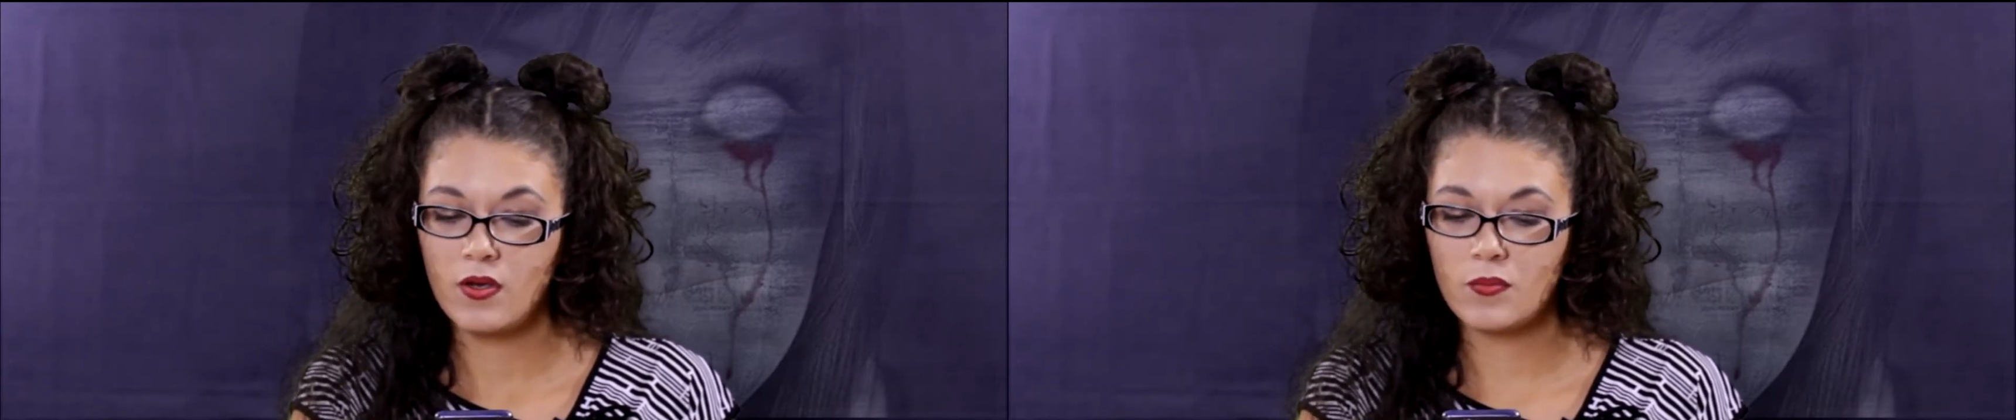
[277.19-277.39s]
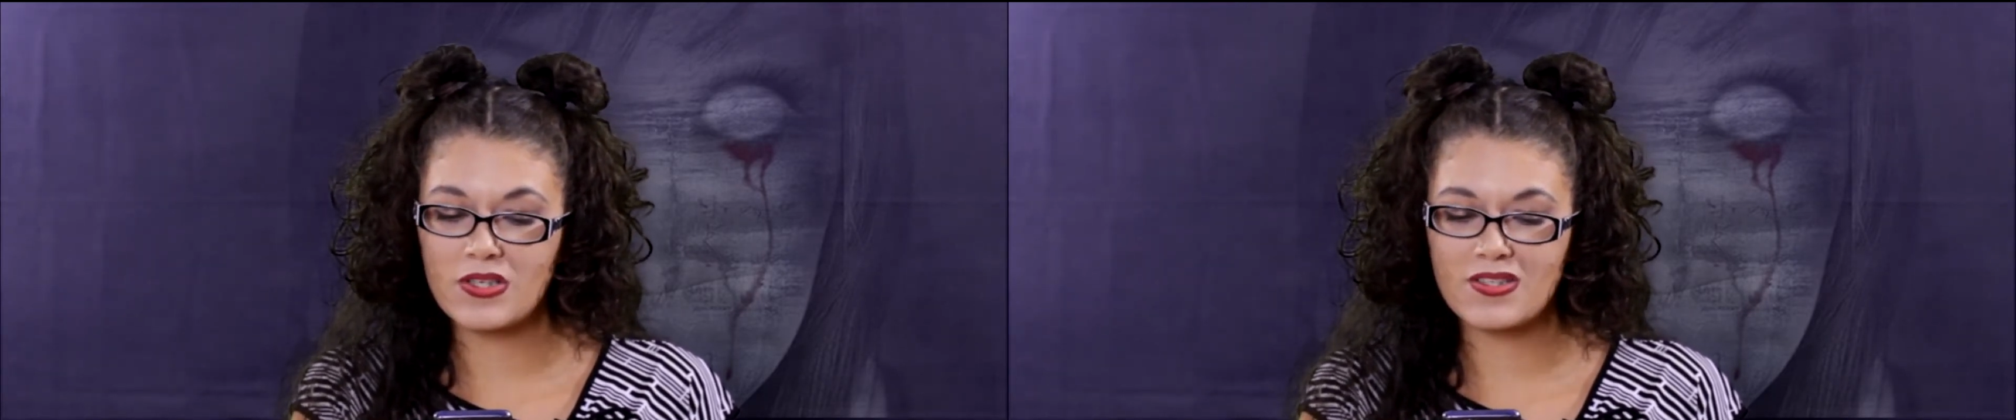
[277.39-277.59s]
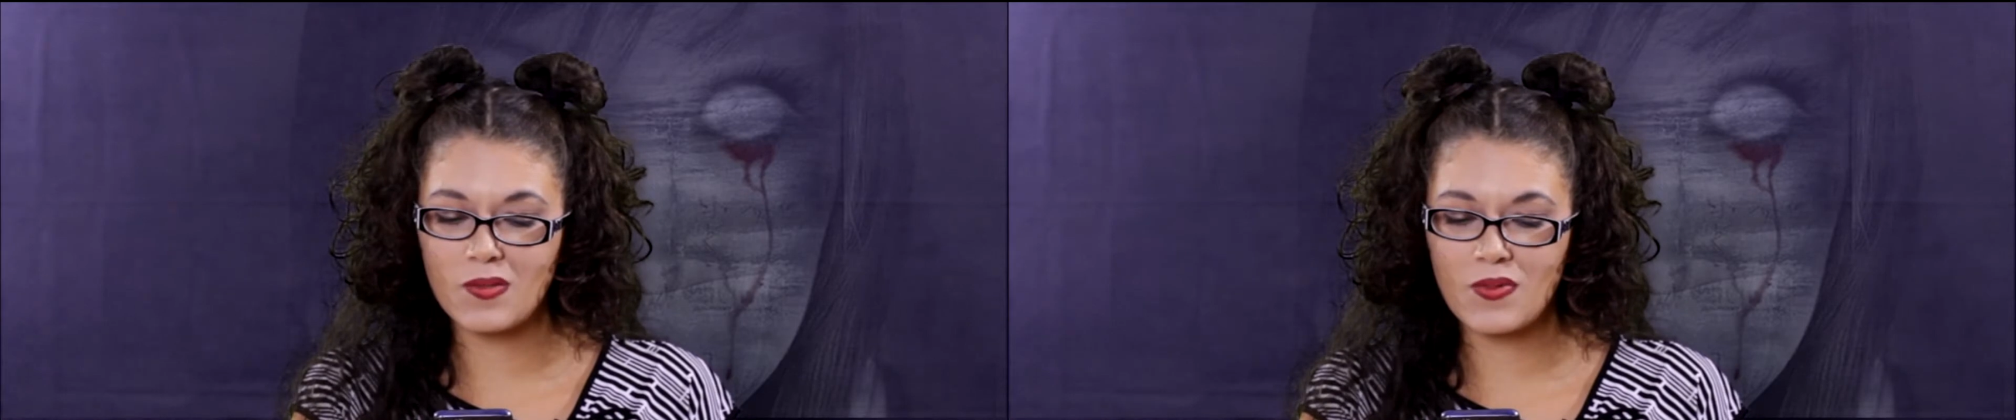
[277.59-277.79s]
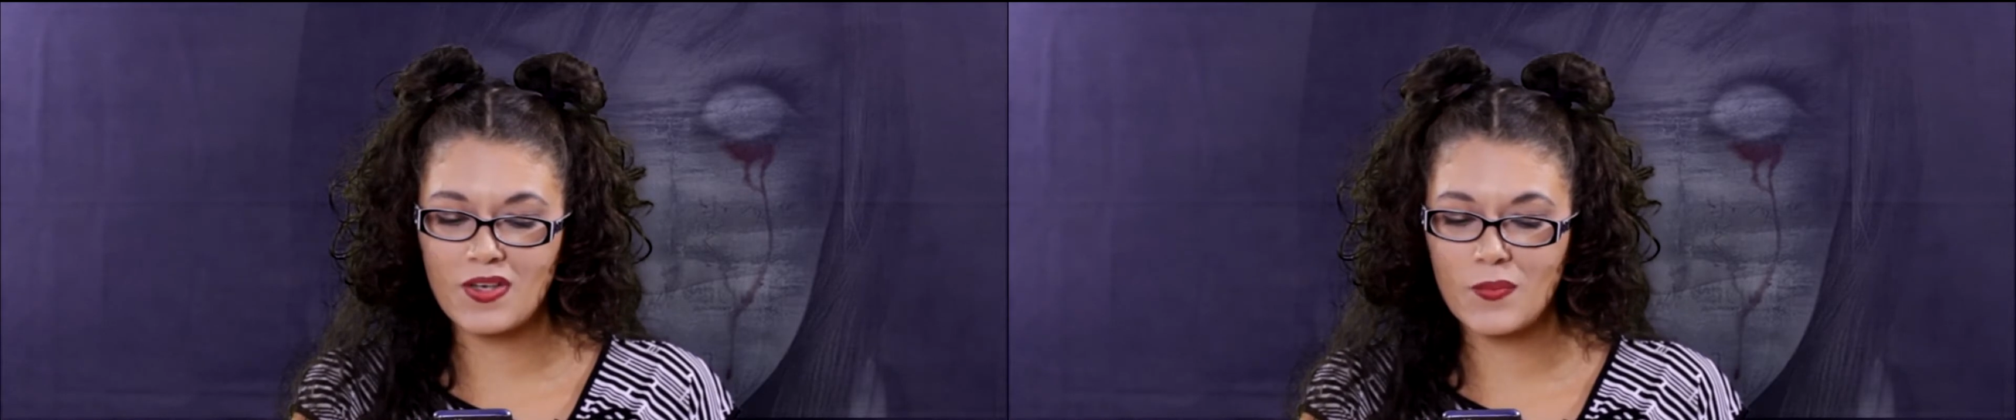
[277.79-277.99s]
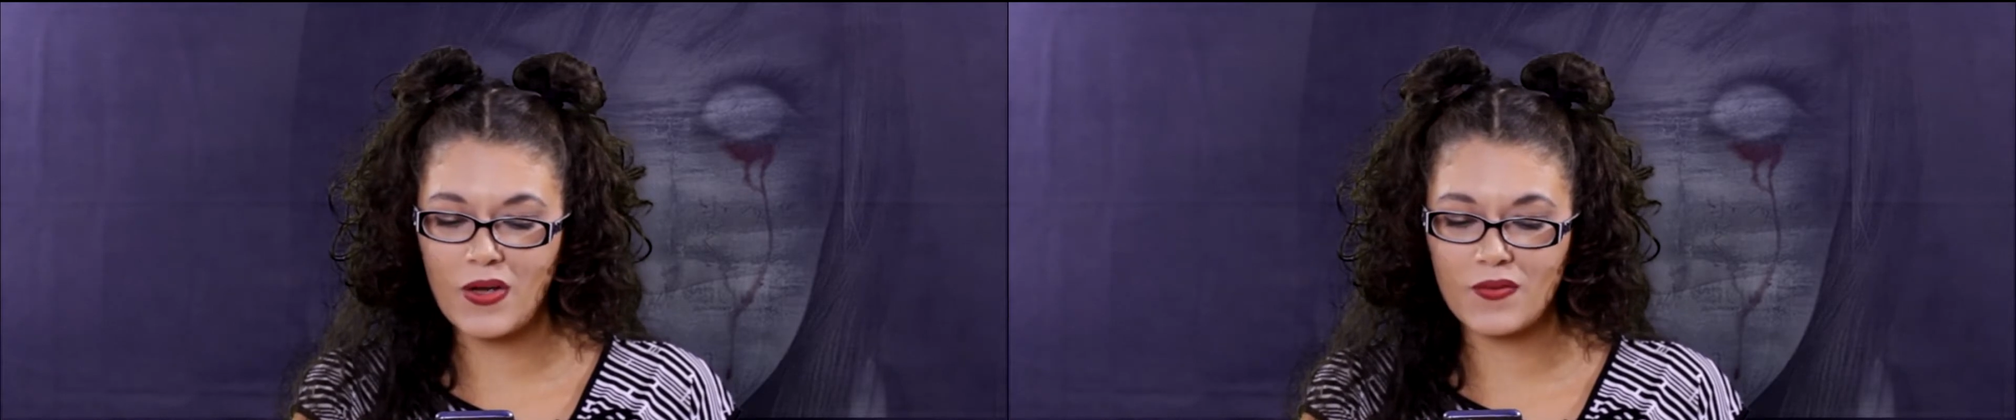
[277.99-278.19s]
But something
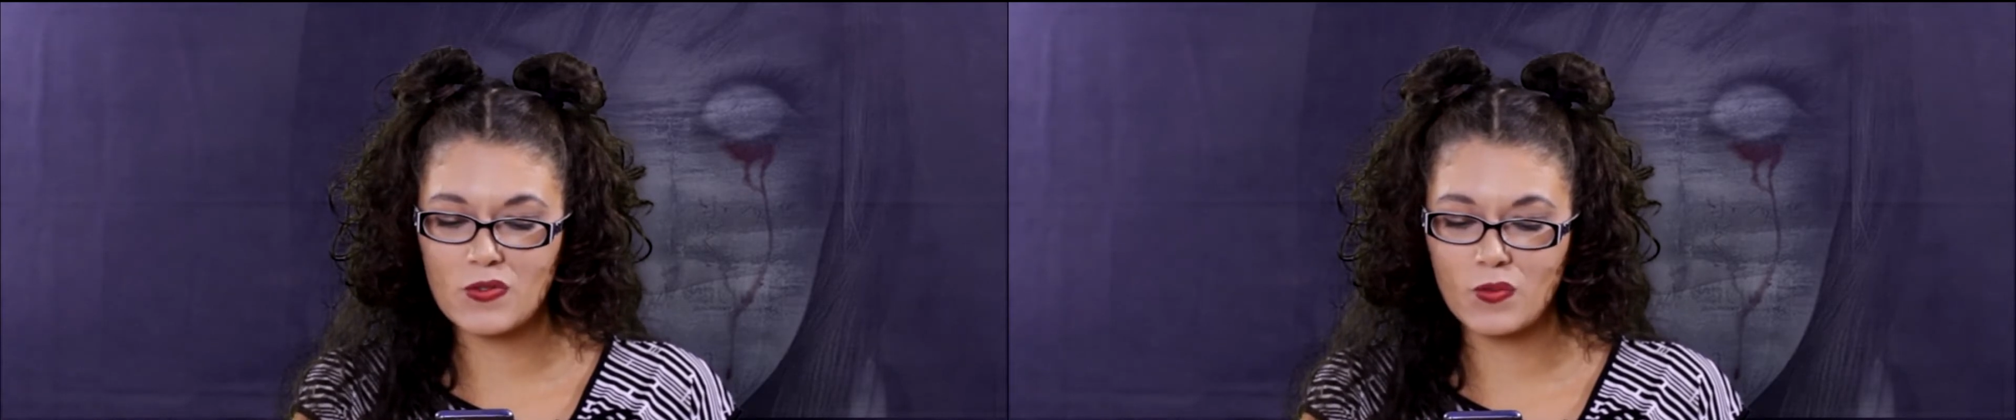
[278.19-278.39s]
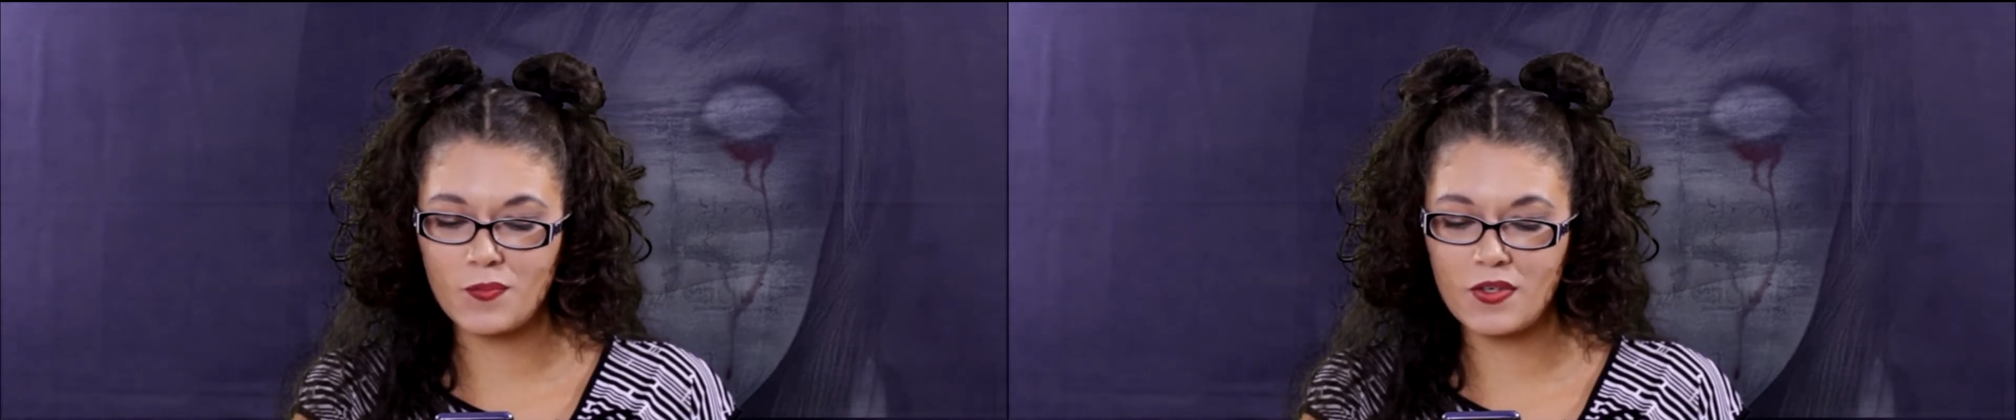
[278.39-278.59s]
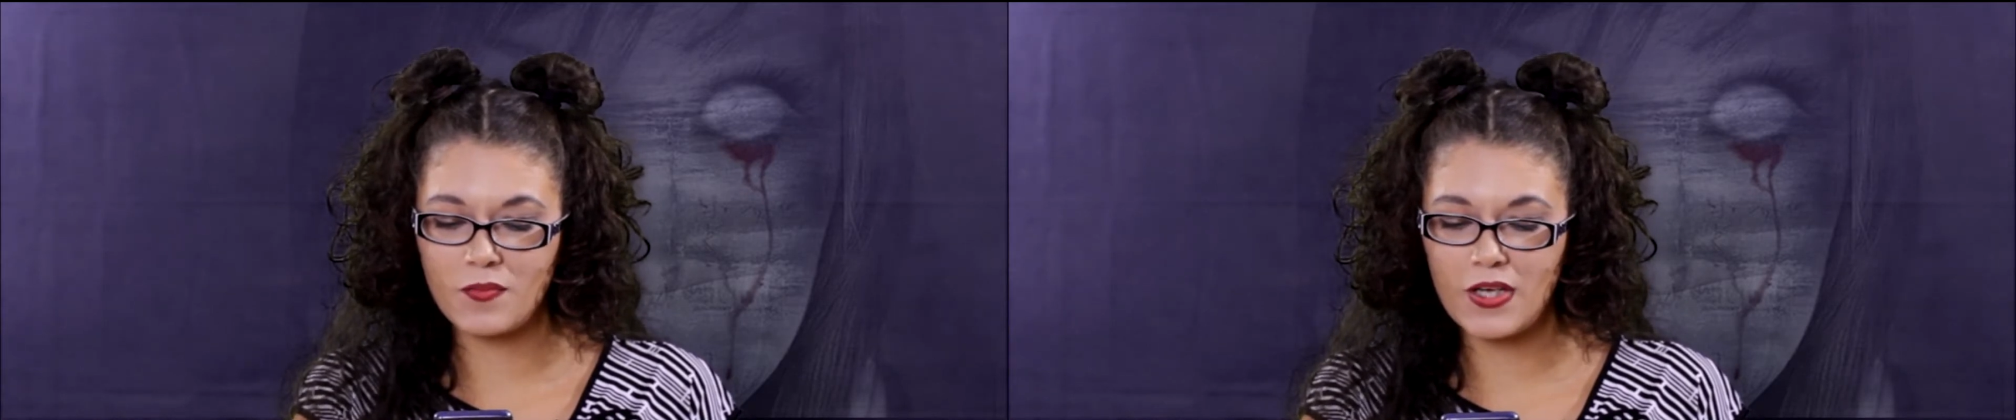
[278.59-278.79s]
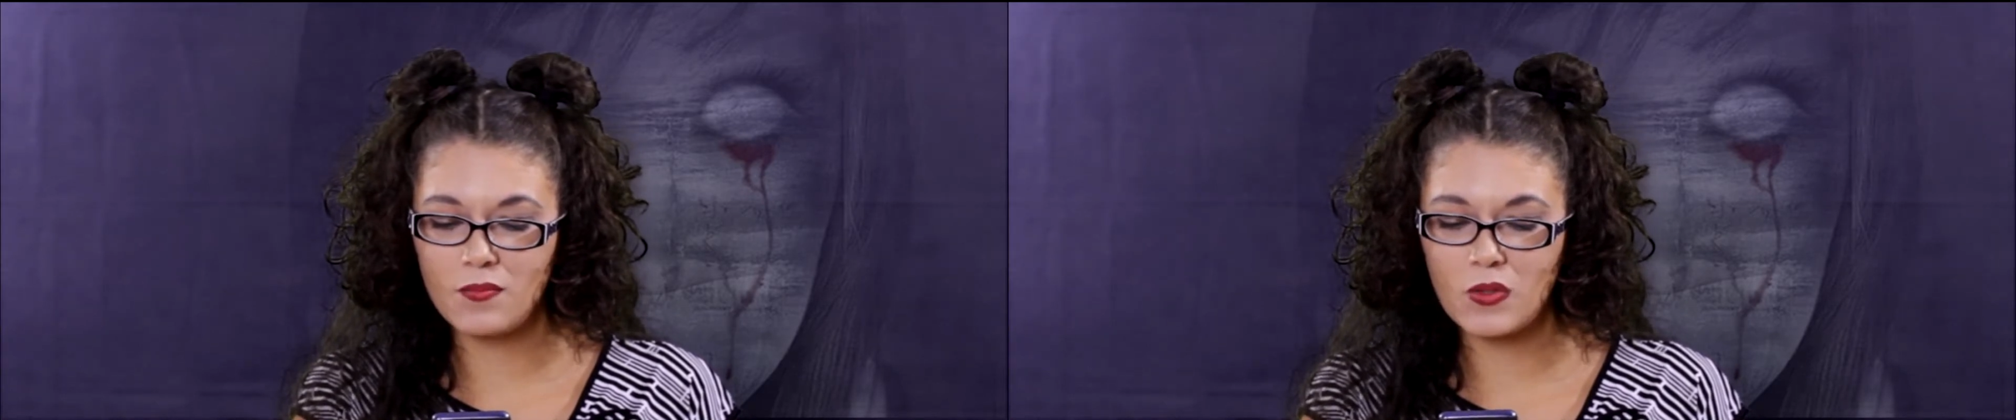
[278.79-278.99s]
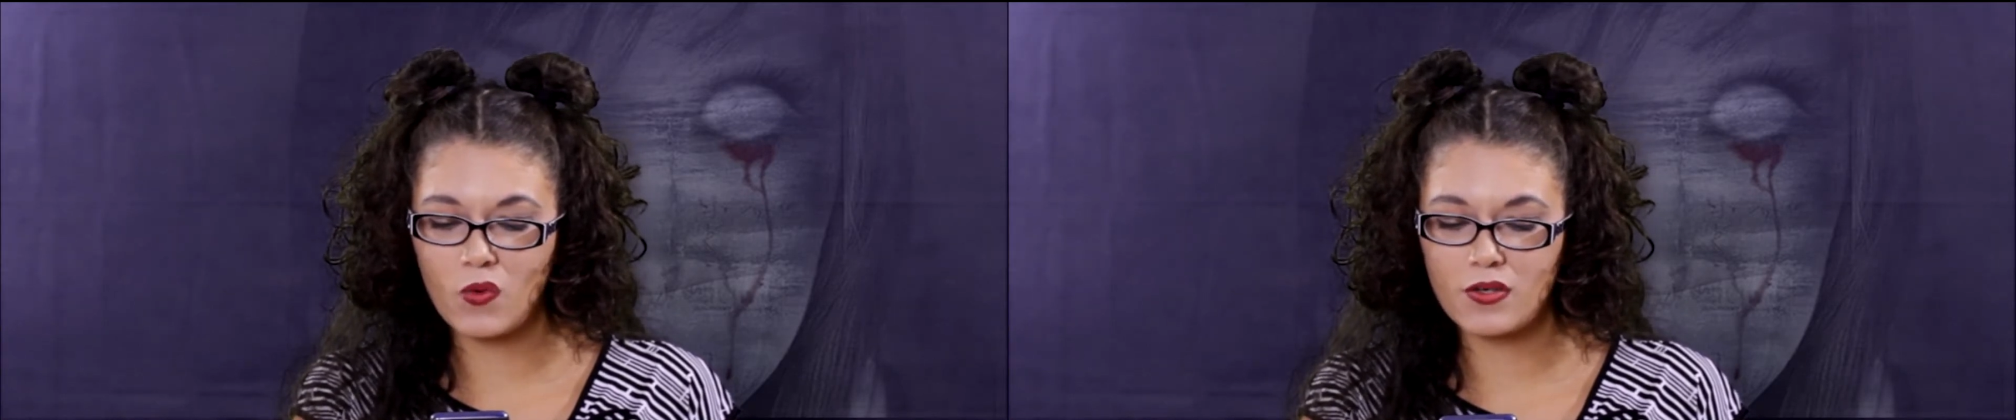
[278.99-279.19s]
about this woman made
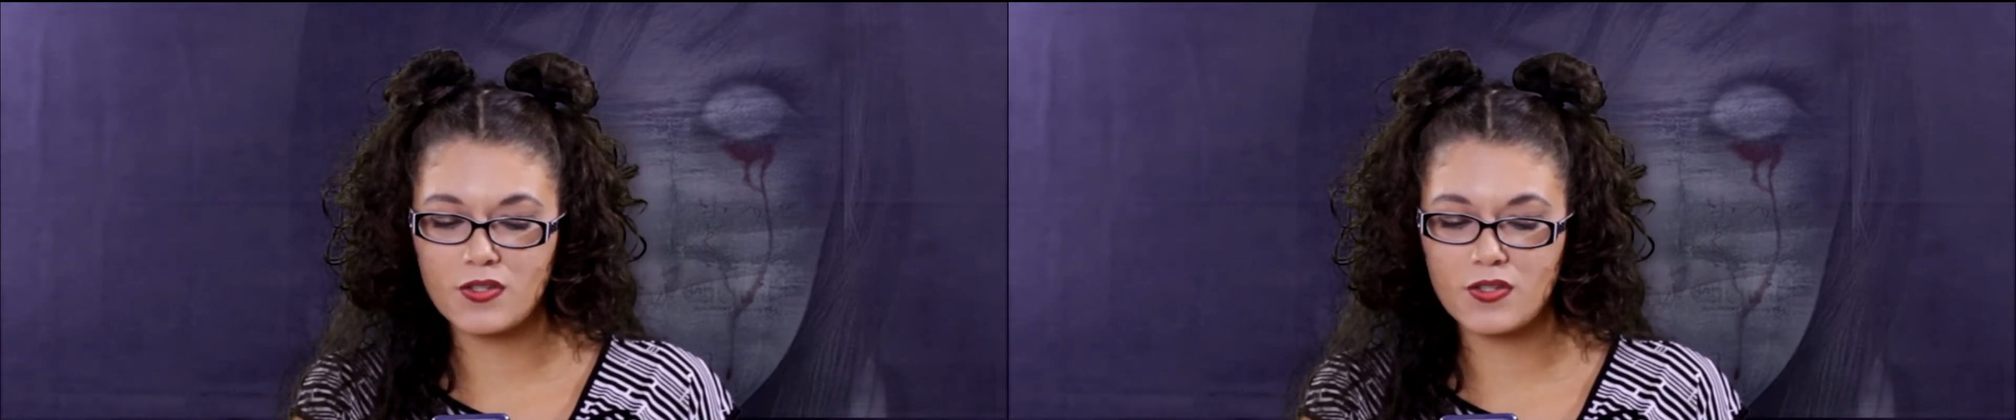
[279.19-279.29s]
me want